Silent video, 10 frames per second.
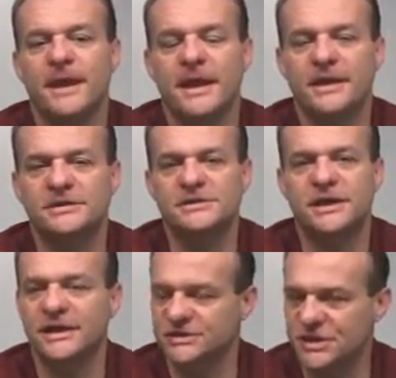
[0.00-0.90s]
And
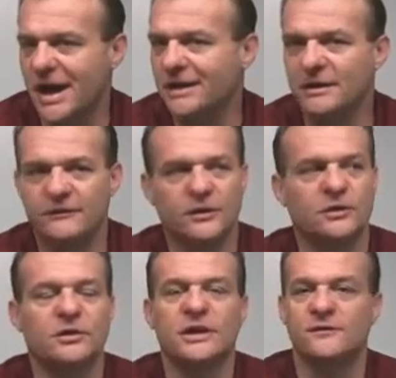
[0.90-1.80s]
it's not
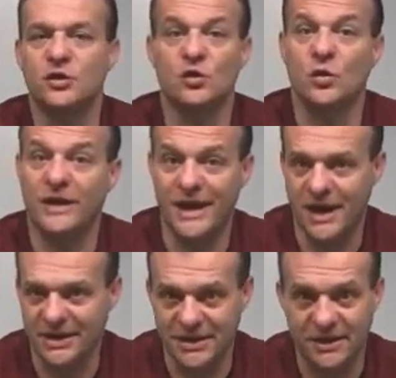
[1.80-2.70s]
difficult if you can
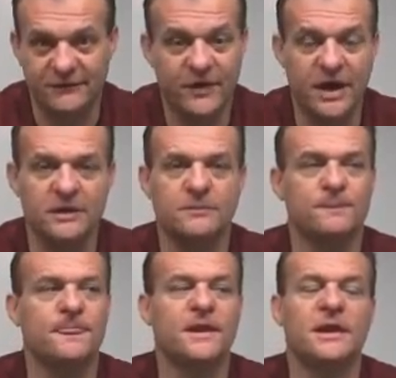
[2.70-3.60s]
identify them.
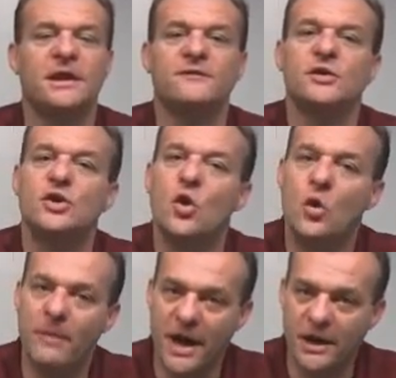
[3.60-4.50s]
If you
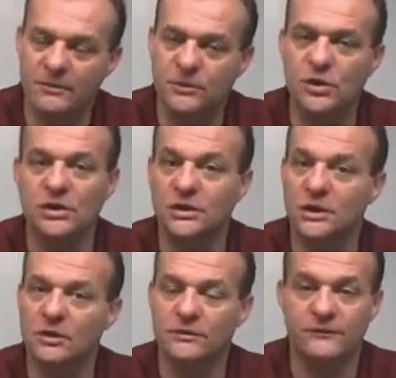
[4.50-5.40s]
know about them, you can
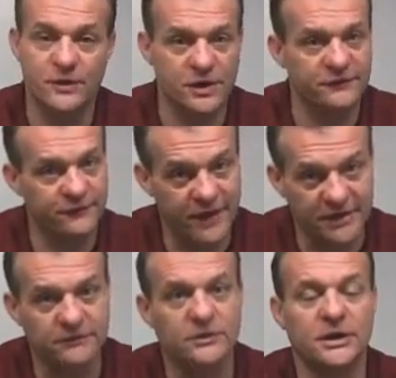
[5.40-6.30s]
deal with them very
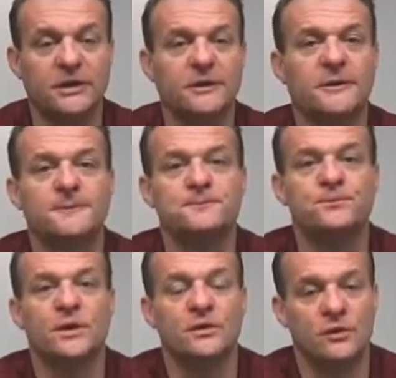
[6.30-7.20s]
effectively.
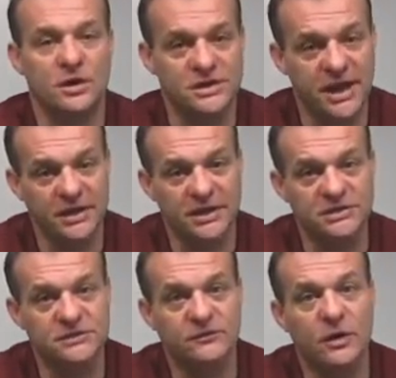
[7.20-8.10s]
There are
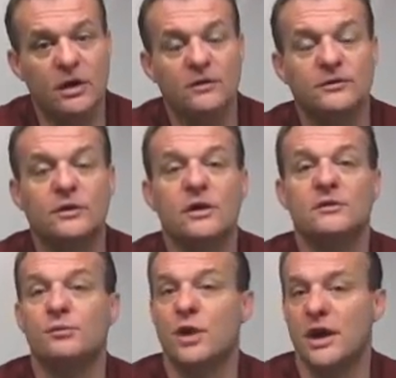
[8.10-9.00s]
techniques involved, there are
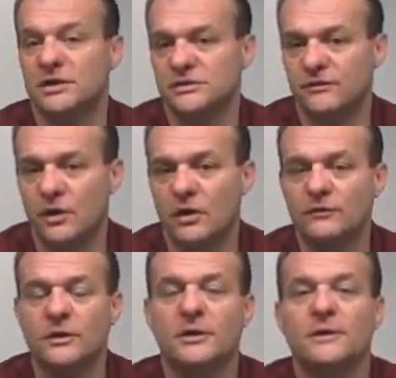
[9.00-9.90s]
other products
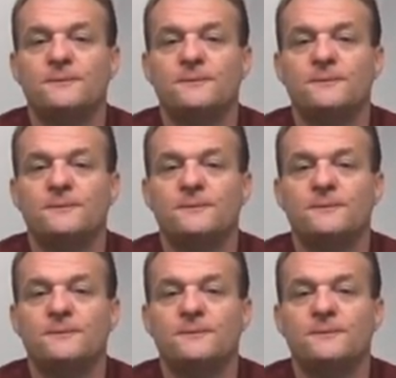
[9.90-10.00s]
involved.